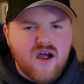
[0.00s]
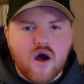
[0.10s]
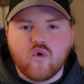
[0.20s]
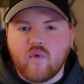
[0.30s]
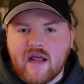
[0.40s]

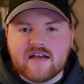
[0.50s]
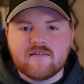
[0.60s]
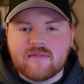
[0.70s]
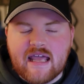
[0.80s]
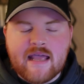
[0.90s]
a
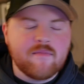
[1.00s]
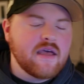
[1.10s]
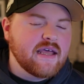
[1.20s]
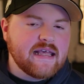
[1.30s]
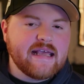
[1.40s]
random game
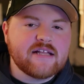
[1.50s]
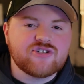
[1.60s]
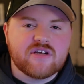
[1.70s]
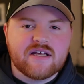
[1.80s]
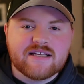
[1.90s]

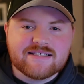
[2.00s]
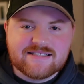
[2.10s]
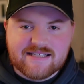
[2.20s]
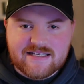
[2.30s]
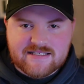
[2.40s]
each
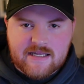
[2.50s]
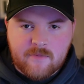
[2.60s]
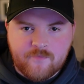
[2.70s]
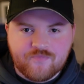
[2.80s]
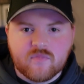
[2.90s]
season.